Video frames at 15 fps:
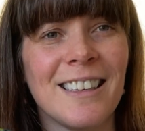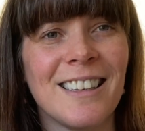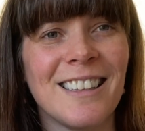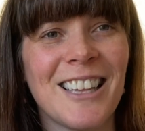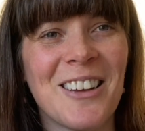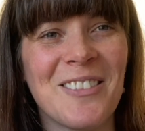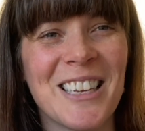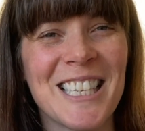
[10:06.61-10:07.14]

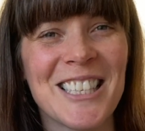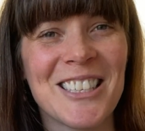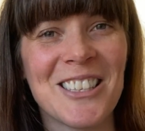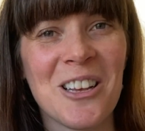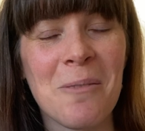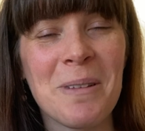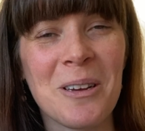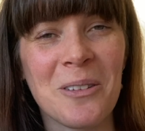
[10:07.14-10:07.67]
that one, so
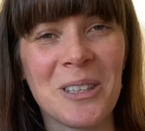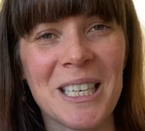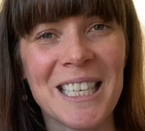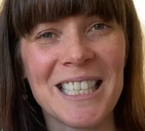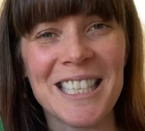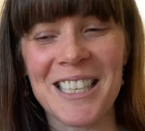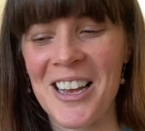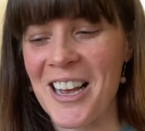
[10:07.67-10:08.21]
they'll be on the
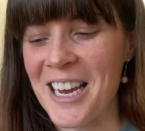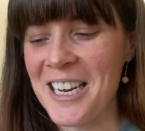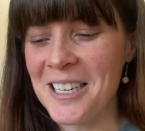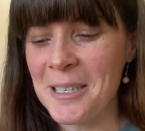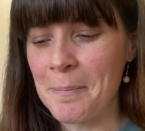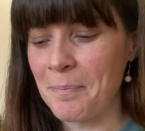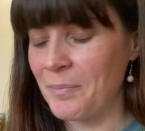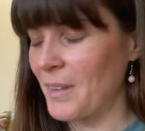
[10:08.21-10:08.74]

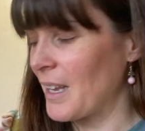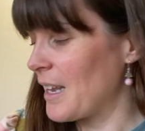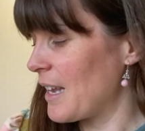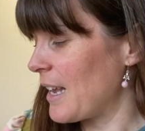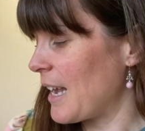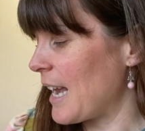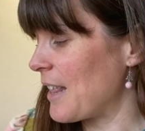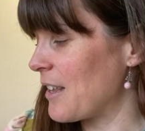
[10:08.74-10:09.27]
inside.
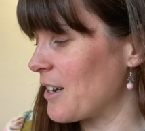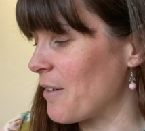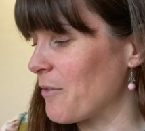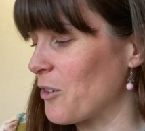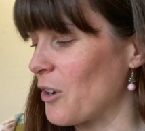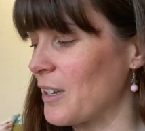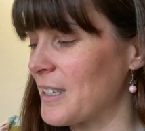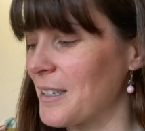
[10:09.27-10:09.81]
And then
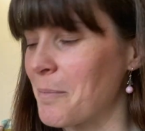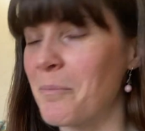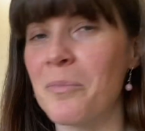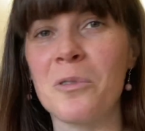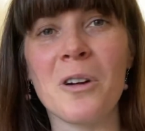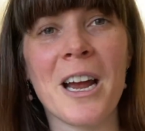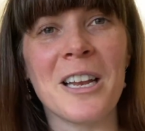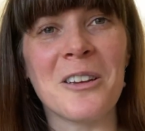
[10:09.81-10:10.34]
I've got some
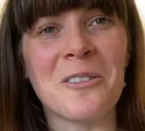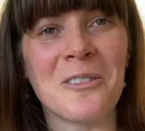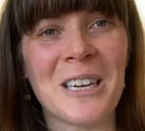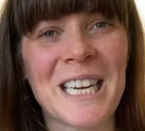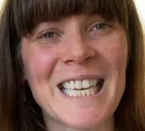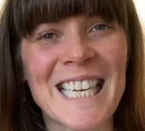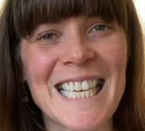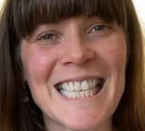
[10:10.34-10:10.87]
bright
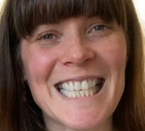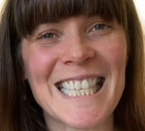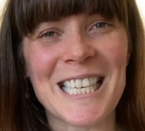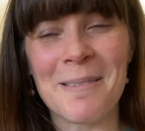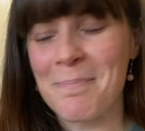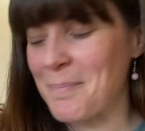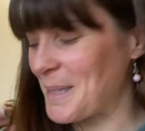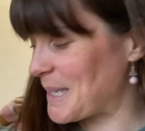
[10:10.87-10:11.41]
green
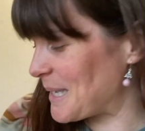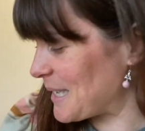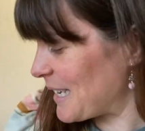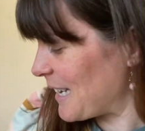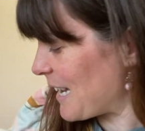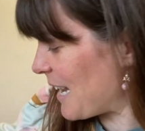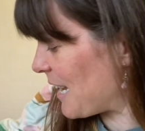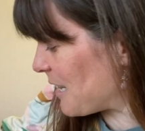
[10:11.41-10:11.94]
zips
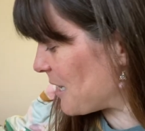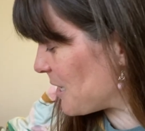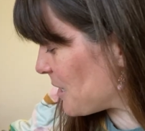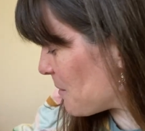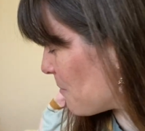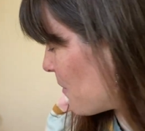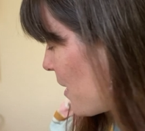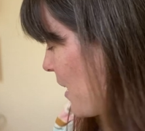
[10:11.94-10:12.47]
and
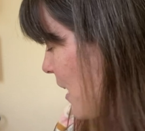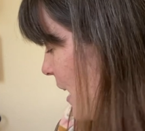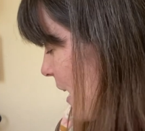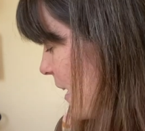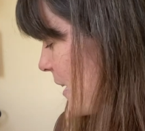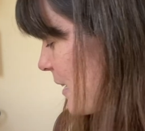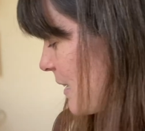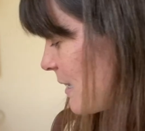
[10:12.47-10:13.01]
my